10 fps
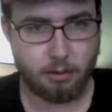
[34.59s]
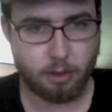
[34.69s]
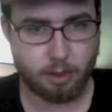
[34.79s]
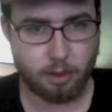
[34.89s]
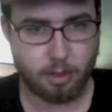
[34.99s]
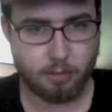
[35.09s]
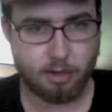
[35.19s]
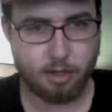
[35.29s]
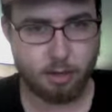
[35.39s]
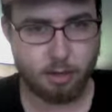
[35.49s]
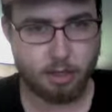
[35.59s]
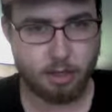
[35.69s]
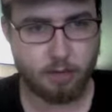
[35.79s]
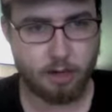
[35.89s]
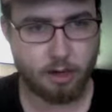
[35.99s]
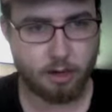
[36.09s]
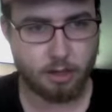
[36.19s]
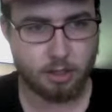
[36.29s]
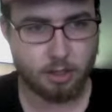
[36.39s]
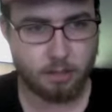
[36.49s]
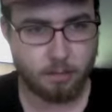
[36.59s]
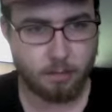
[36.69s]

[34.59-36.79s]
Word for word: which are going to to a legend of Eacons.